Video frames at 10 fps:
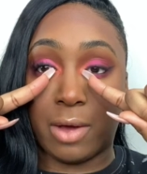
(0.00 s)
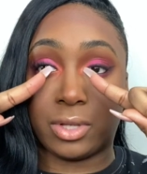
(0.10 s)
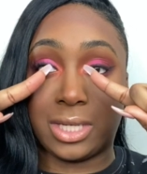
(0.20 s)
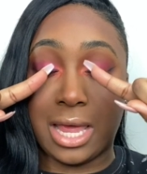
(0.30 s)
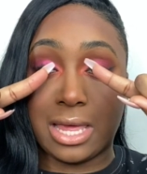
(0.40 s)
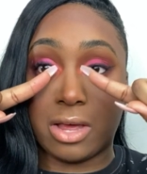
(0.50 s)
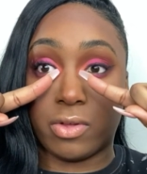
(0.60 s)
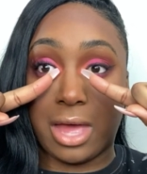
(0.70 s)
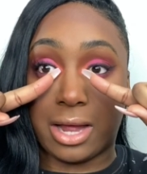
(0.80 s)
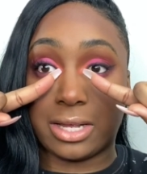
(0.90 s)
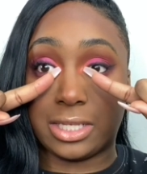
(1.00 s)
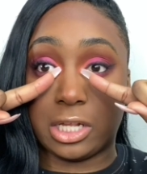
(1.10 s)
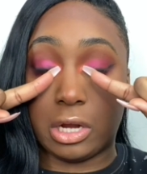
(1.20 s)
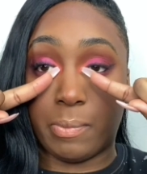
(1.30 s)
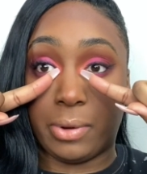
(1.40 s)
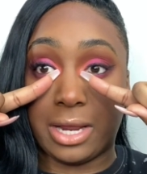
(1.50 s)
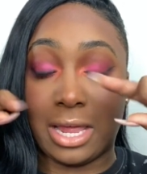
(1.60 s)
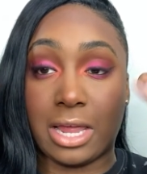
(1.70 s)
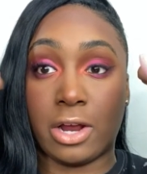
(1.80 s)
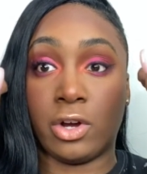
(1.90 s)
taking that concealer and putting
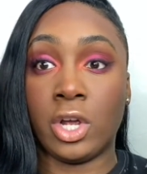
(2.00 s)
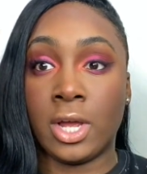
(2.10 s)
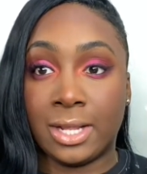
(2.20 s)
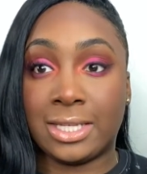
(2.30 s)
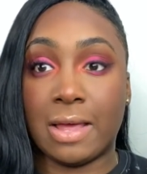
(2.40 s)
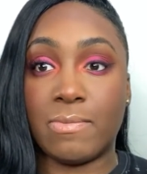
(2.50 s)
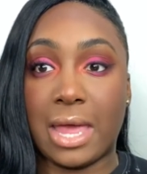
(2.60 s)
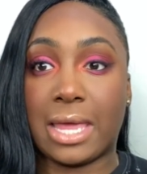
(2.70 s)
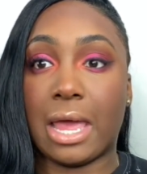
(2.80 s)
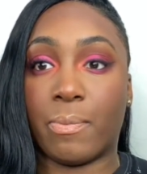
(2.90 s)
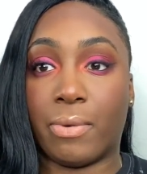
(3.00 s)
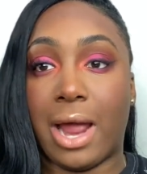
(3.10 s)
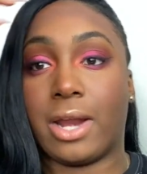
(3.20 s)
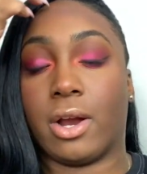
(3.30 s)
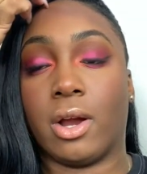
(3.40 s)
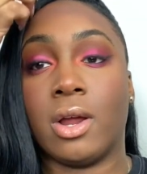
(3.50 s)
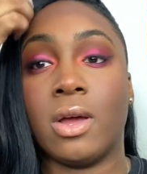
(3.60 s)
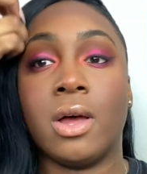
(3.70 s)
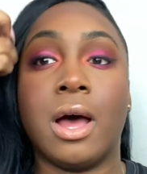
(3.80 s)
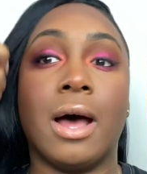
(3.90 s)
it here to make it brighter.
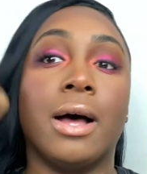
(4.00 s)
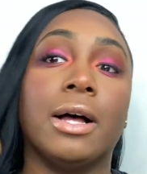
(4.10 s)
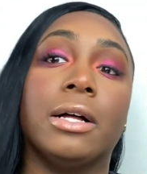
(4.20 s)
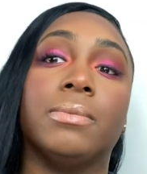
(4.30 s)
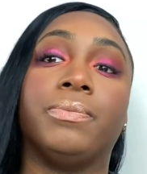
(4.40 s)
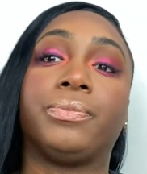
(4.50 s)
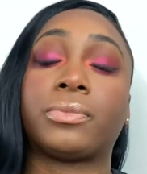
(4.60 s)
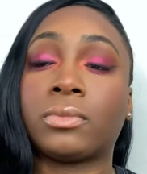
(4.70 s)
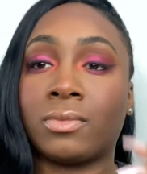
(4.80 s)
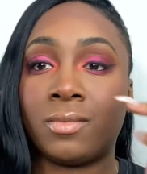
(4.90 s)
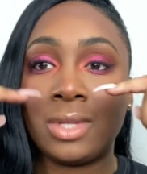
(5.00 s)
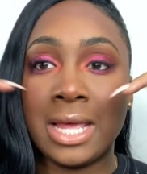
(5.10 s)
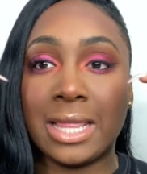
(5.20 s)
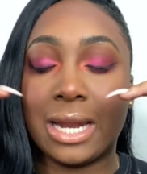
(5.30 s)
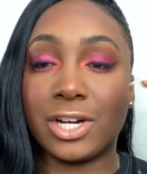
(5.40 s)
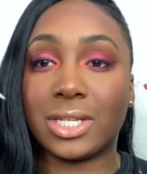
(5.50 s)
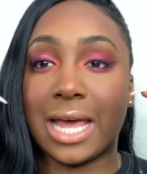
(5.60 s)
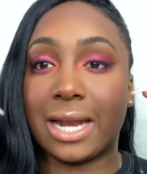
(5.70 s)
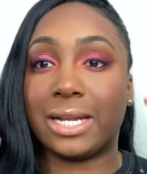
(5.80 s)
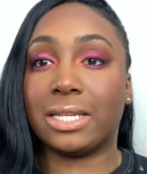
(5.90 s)
And then I just
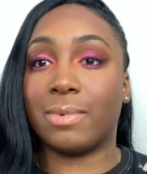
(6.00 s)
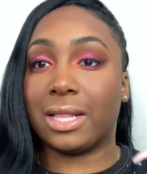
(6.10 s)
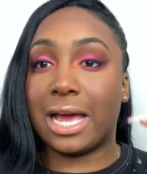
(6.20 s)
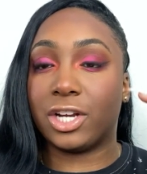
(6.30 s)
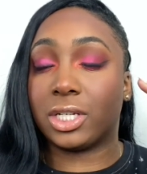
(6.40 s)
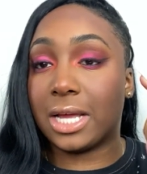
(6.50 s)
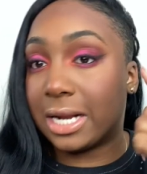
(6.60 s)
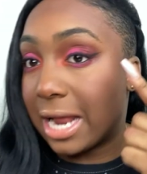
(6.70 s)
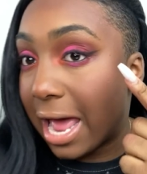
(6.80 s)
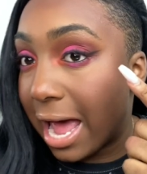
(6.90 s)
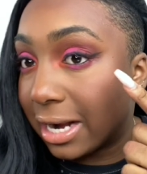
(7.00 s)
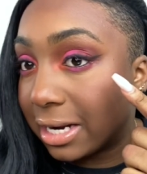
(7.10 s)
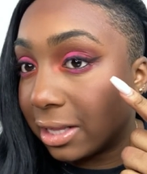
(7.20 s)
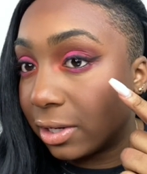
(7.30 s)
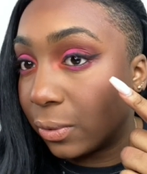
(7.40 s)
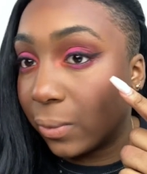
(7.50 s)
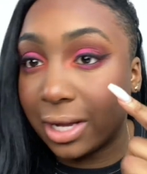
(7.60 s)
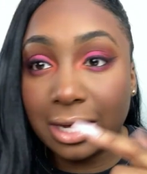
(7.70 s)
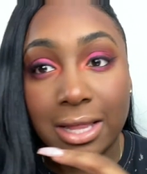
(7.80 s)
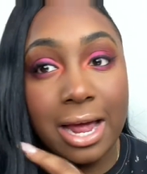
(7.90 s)
added it to my lash line, and I added a little
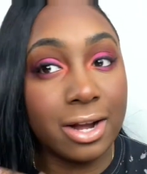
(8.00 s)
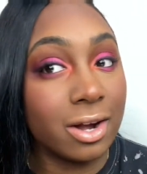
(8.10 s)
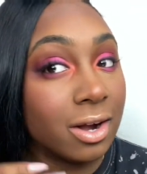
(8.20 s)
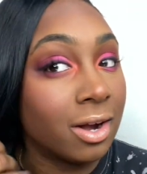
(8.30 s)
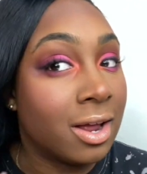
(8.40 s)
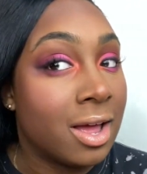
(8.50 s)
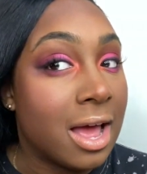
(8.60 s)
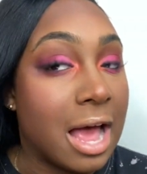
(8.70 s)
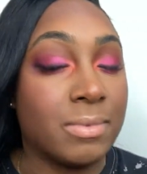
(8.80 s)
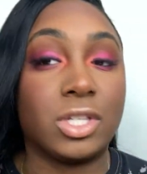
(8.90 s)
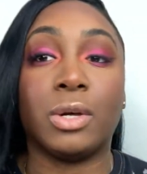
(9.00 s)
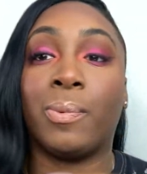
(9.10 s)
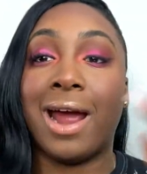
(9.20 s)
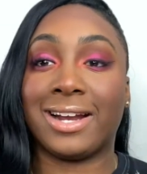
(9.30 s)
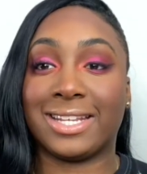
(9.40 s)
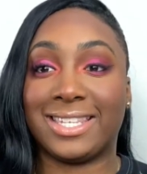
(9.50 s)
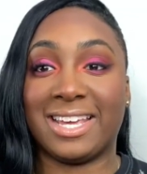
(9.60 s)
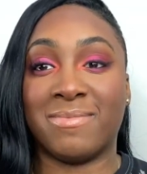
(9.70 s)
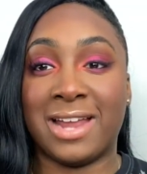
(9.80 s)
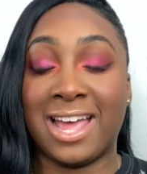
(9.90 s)
wing liner. I'm still practicing.
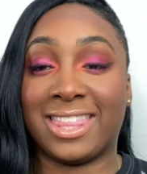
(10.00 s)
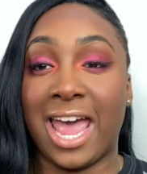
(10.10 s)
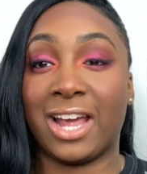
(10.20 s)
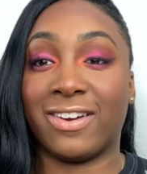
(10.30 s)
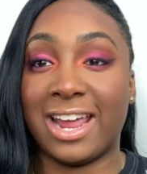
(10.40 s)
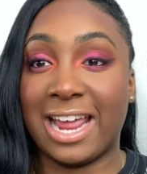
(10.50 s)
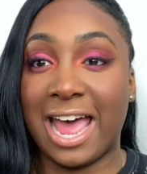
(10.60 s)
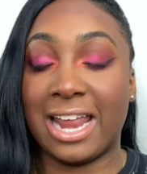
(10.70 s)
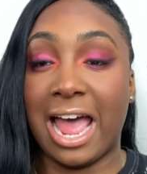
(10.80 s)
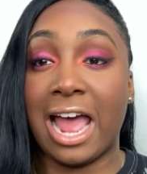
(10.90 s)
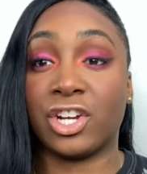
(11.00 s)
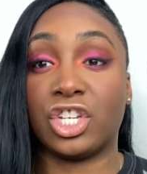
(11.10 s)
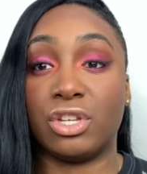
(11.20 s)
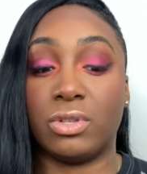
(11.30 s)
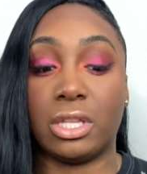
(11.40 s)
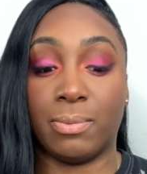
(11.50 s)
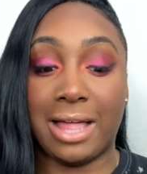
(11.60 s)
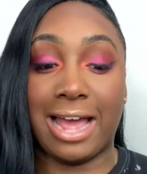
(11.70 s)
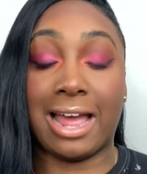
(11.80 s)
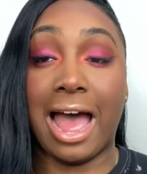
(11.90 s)
I'm not that great at it. I actually used the
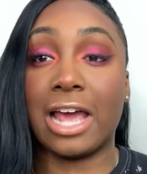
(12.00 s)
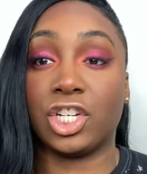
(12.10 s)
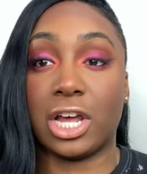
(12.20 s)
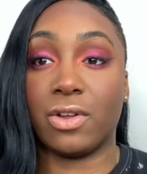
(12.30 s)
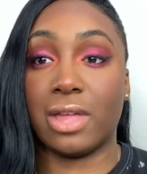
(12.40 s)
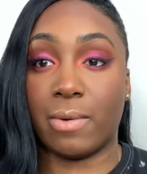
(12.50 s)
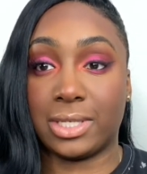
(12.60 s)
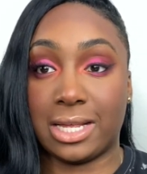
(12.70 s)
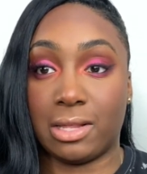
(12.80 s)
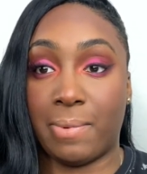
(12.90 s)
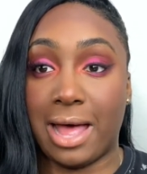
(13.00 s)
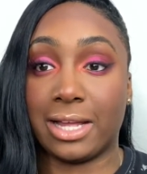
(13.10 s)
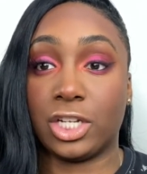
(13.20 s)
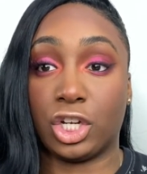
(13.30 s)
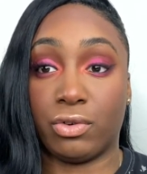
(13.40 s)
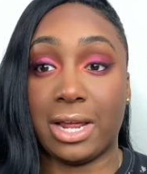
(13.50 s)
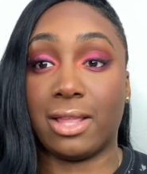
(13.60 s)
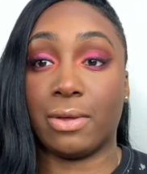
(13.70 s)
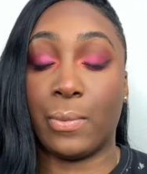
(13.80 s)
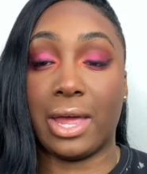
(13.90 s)
black eyeshadow that was in the palette to create
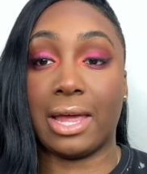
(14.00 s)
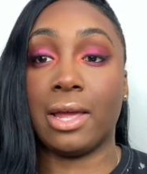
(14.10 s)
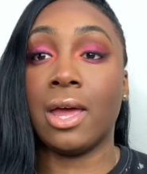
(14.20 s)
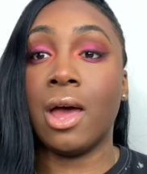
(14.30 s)
the wing.